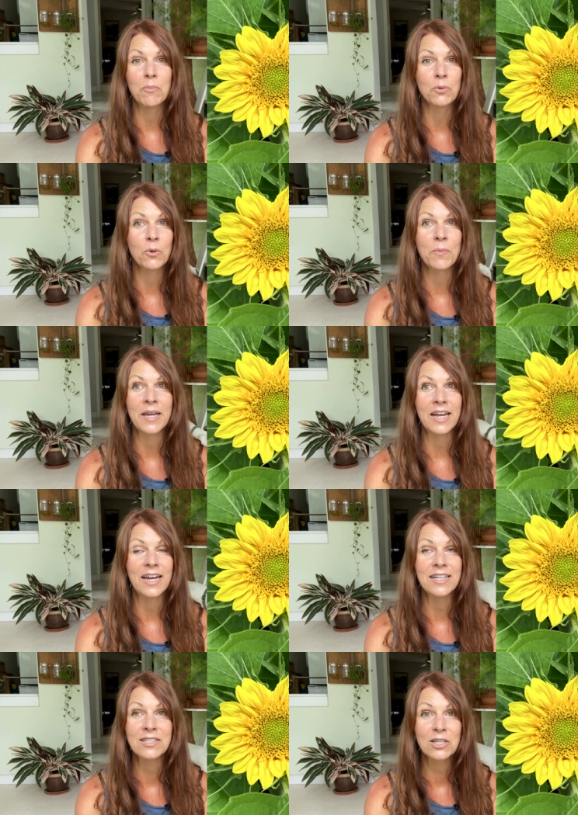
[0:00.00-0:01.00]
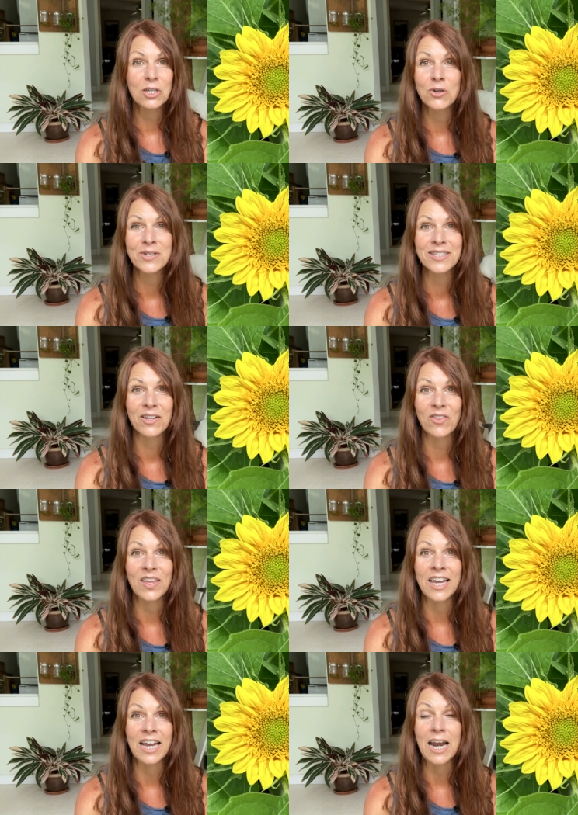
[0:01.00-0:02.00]
blooming and it's the cutest little
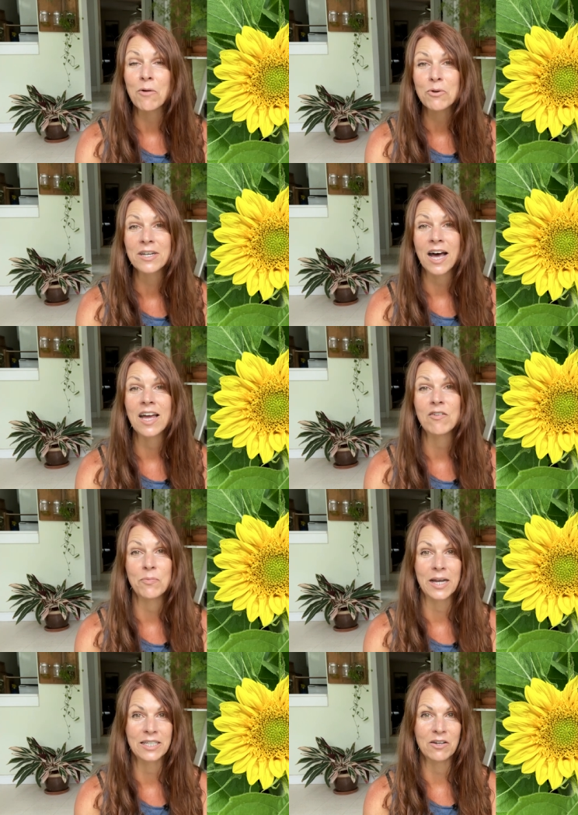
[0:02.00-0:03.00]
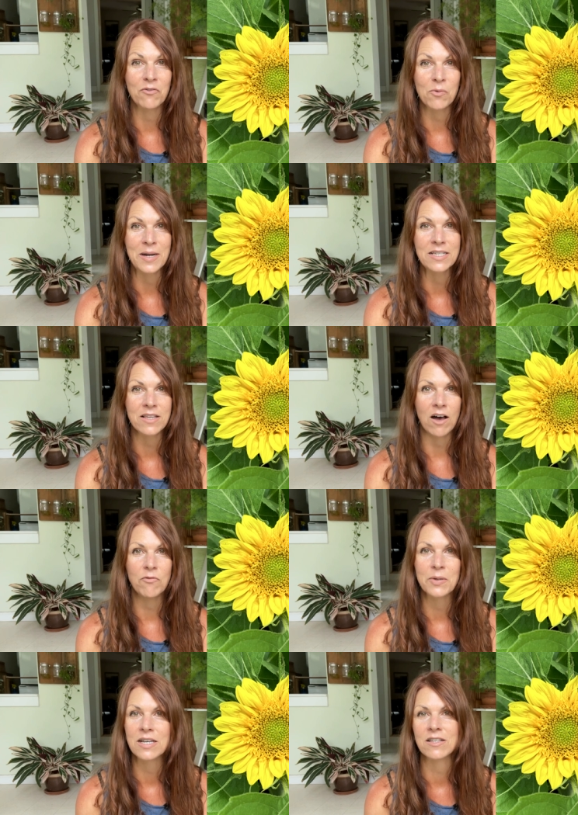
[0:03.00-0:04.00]
thing and I would not have picked it for
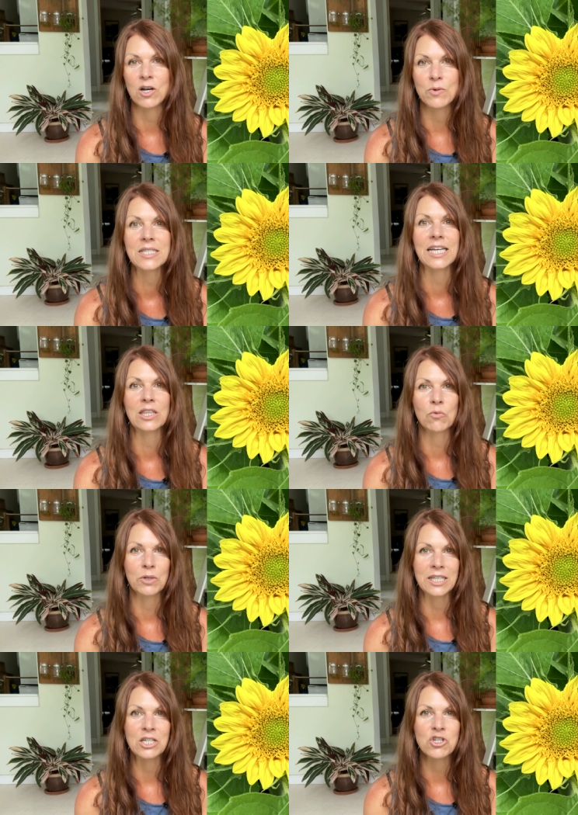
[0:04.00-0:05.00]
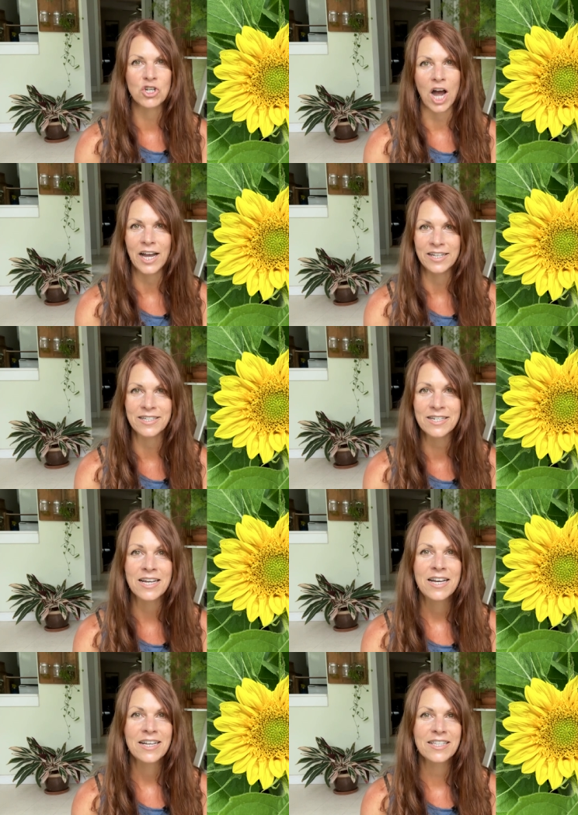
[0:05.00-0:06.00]
myself because I always like the really giant
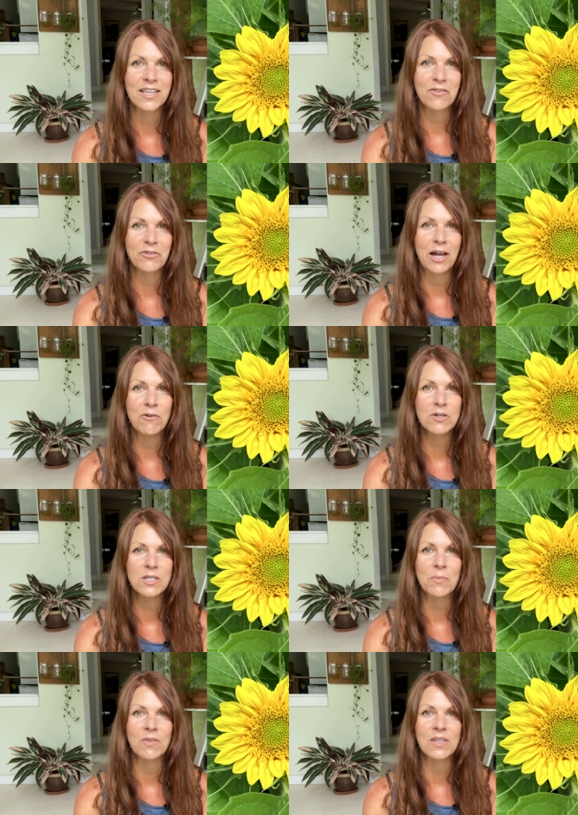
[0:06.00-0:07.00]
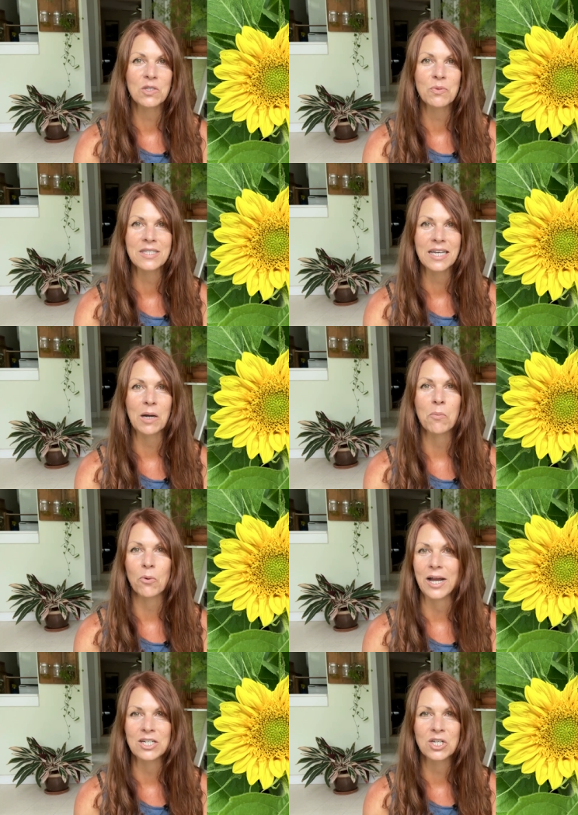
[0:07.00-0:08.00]
sunflowers but this one's like a
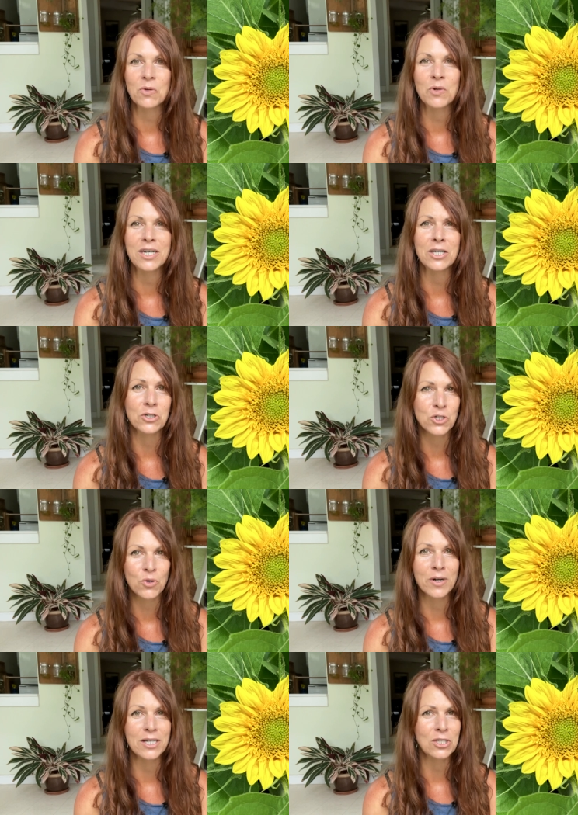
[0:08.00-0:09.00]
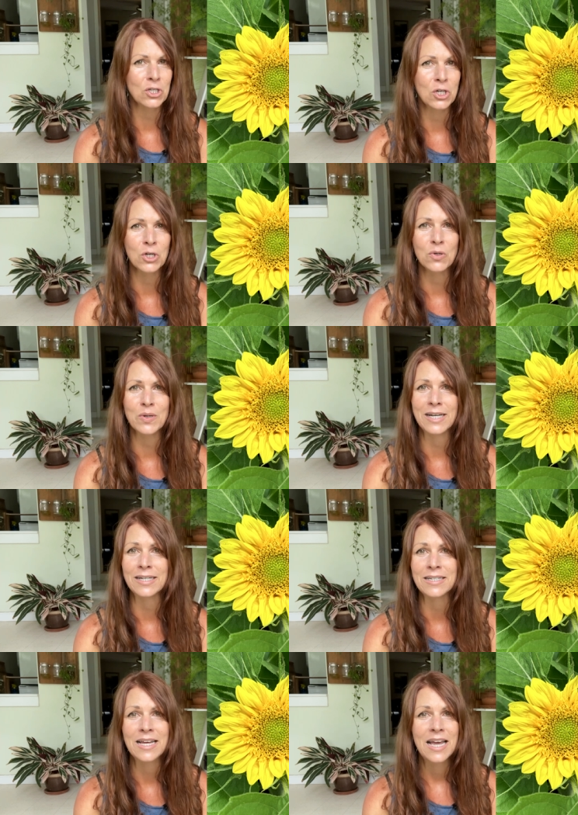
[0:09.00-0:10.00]
branching one and it's short and it's cute
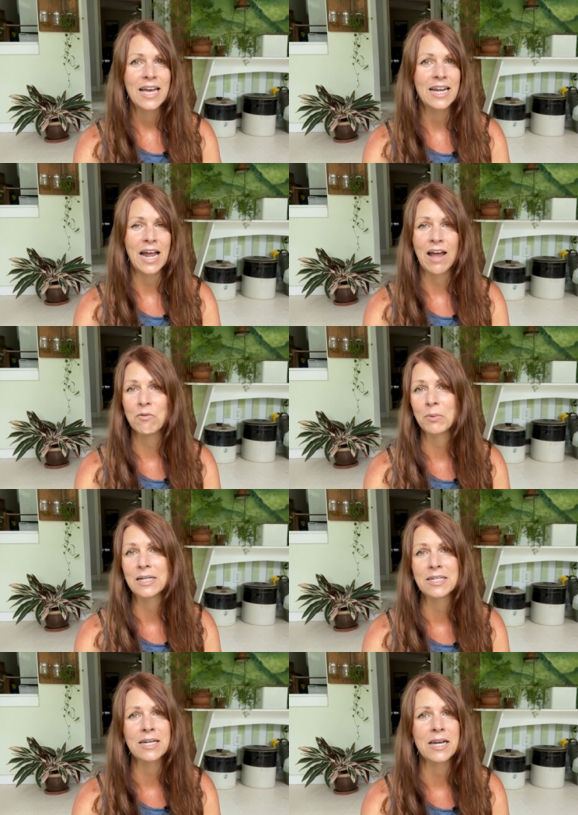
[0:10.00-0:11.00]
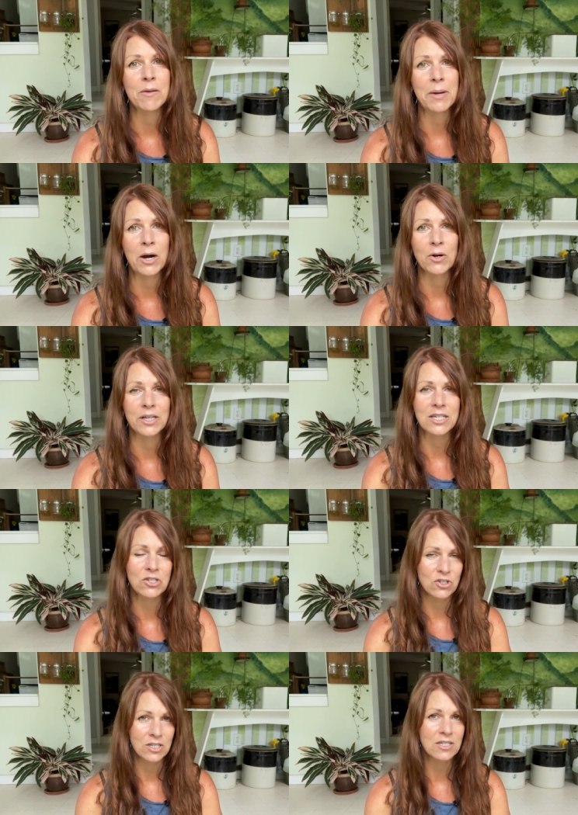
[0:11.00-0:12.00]
and and I have it planted in a barrel and
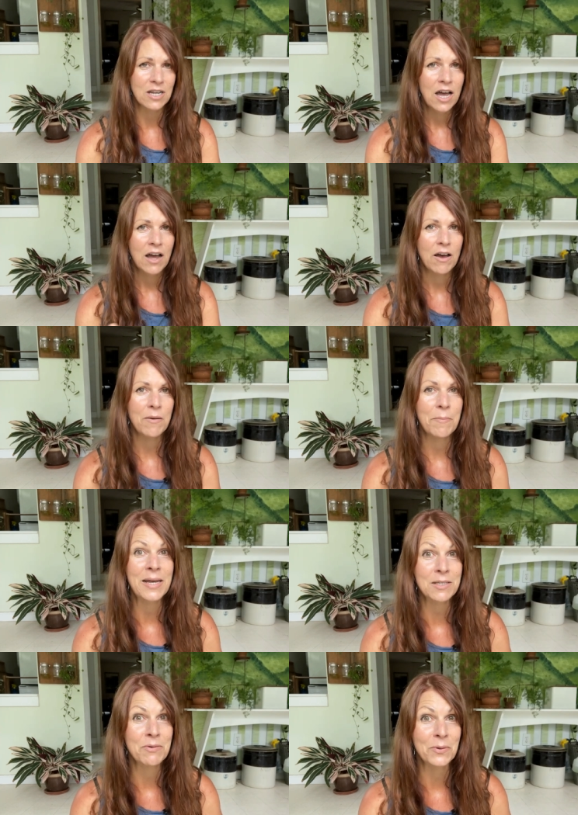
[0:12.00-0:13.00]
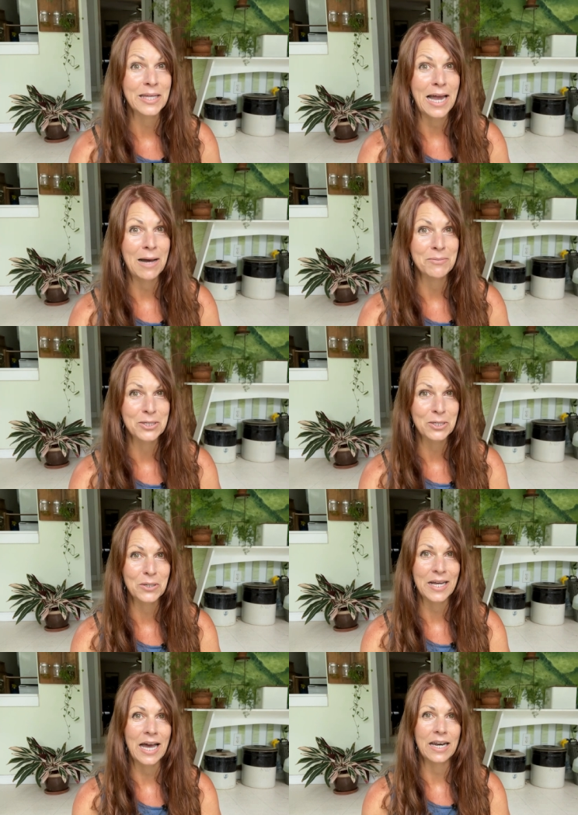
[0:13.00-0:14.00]
it's just it makes me really happy to
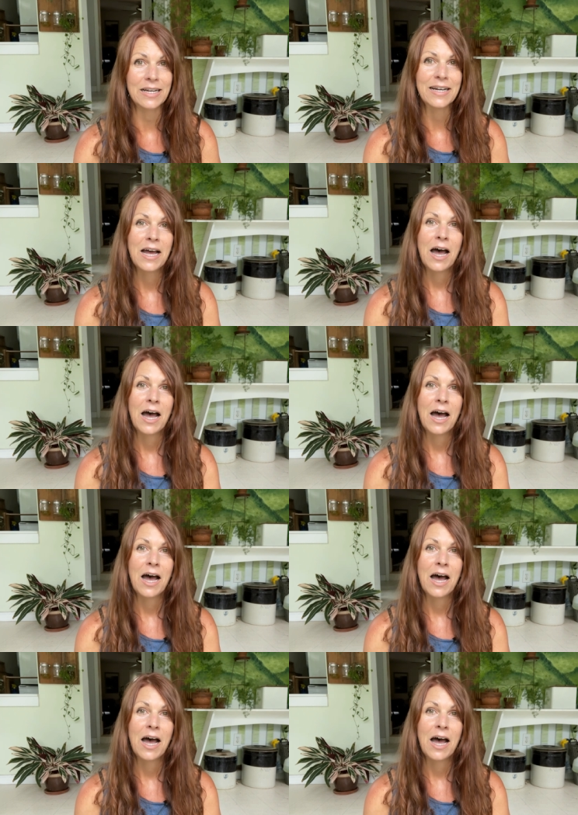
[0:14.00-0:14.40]
look at it